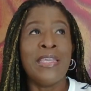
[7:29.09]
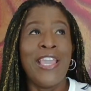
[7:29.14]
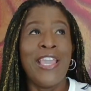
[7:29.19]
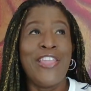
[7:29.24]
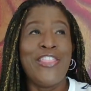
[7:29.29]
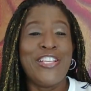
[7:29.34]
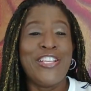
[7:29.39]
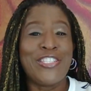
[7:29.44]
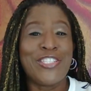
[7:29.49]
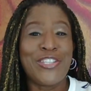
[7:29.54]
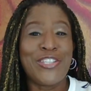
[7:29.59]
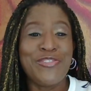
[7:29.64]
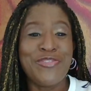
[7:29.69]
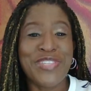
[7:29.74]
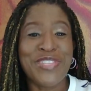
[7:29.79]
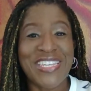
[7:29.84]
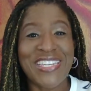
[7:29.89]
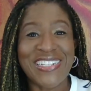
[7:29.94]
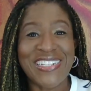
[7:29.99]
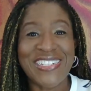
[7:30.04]
And then so you
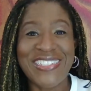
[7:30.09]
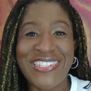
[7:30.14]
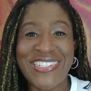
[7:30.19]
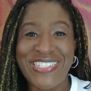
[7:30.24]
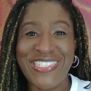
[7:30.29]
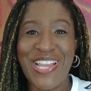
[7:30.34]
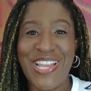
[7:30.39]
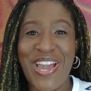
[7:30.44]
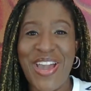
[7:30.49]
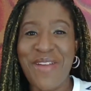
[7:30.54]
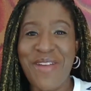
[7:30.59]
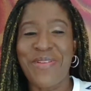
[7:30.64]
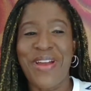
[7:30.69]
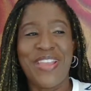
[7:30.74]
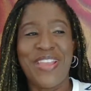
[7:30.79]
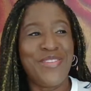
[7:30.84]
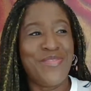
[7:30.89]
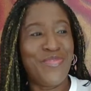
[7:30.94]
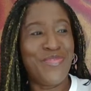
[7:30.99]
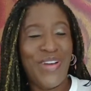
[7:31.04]
get a good job,
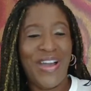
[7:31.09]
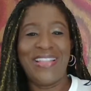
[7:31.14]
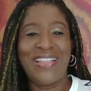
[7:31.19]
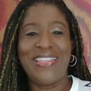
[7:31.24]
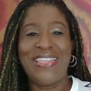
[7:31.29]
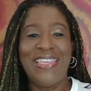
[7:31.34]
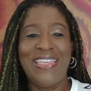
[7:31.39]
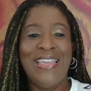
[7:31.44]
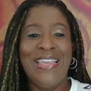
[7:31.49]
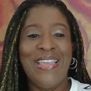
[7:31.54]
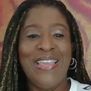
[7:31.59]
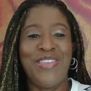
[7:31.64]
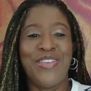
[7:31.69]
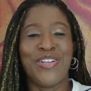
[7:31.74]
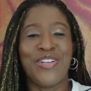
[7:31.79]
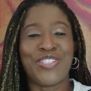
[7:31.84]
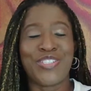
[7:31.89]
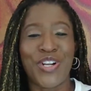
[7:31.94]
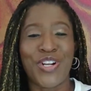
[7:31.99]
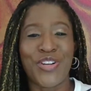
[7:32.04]
right? You finally,
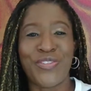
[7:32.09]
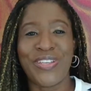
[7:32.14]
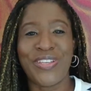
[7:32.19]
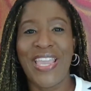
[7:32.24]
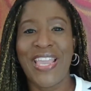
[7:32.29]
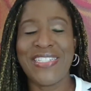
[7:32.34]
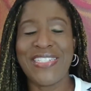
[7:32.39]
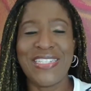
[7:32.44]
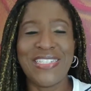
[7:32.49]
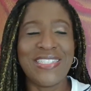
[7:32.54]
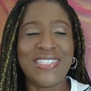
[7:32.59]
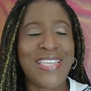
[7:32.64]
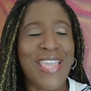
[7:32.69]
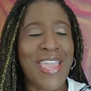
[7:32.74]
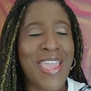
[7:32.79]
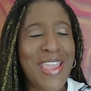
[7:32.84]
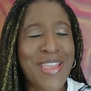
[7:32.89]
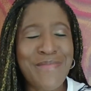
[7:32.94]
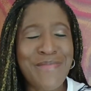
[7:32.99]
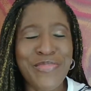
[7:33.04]
your certifications
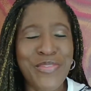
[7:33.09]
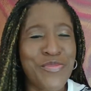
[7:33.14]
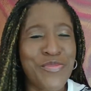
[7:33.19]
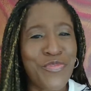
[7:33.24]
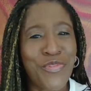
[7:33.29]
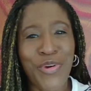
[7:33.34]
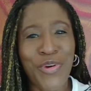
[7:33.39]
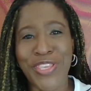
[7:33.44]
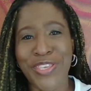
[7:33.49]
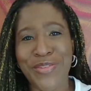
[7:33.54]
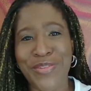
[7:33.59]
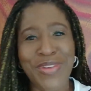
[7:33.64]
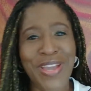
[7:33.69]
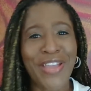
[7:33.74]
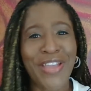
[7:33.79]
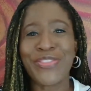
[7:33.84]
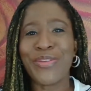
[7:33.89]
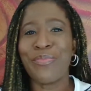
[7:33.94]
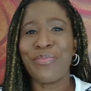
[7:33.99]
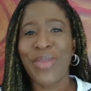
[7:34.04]
came through for you. You've
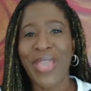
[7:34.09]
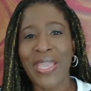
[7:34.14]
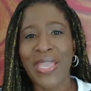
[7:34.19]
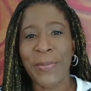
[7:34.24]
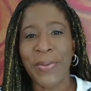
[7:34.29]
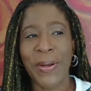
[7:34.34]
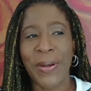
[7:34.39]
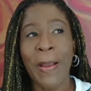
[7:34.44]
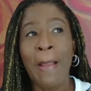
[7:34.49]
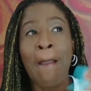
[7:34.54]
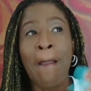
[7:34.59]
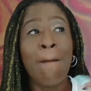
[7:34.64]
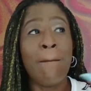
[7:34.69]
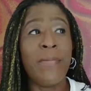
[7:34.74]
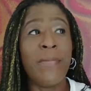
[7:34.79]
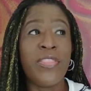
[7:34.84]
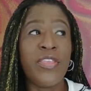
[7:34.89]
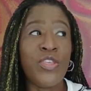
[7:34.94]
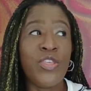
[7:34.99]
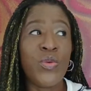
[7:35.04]
got the paper,
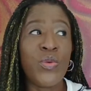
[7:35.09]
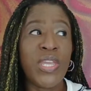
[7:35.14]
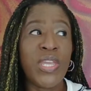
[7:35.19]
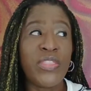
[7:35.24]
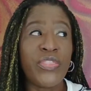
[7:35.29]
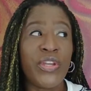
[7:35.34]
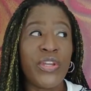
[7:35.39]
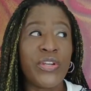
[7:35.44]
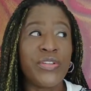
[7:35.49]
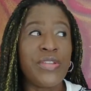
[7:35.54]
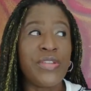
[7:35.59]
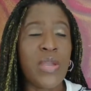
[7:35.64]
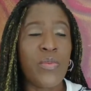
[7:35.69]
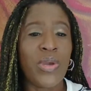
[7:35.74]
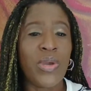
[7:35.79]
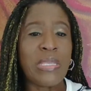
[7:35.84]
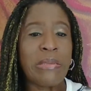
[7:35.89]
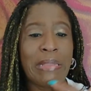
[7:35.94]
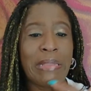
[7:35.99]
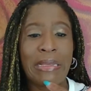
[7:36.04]
but then you get there day
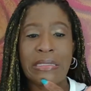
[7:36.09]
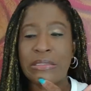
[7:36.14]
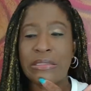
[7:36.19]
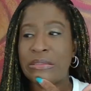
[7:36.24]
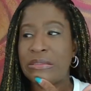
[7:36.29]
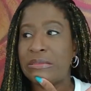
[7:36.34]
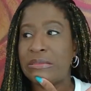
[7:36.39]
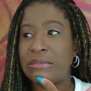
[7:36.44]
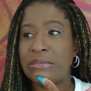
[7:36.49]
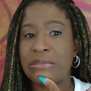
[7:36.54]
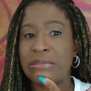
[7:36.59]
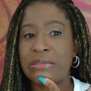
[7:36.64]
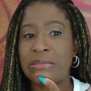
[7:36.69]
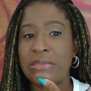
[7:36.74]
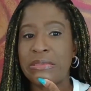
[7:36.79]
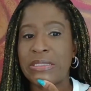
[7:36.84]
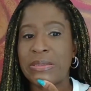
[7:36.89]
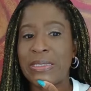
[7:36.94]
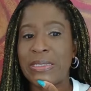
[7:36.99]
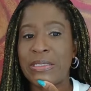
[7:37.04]
one, you're like, ooh,
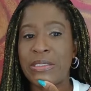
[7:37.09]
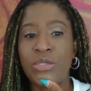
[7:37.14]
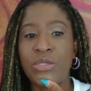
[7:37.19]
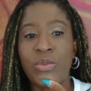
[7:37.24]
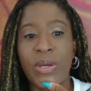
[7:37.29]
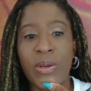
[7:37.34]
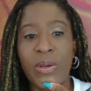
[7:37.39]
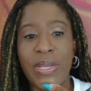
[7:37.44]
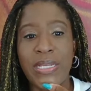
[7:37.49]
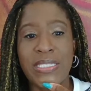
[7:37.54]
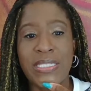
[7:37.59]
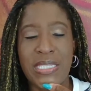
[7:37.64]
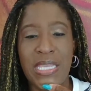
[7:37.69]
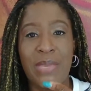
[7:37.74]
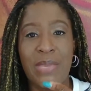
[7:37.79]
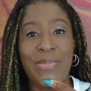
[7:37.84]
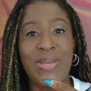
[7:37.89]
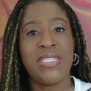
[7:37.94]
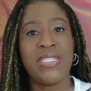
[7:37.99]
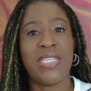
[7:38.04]
what do I do? What do I say?
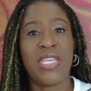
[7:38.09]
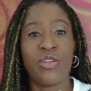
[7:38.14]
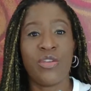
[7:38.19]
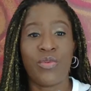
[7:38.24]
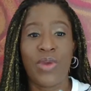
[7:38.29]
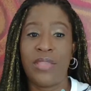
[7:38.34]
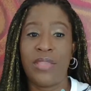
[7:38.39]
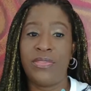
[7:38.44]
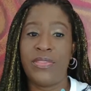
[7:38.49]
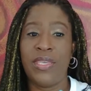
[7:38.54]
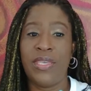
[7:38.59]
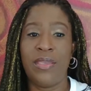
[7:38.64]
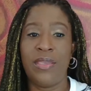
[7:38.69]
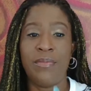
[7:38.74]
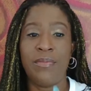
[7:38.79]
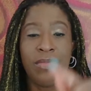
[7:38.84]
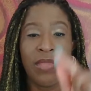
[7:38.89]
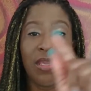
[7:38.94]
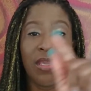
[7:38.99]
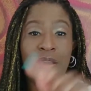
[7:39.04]
Am I saying the right thing?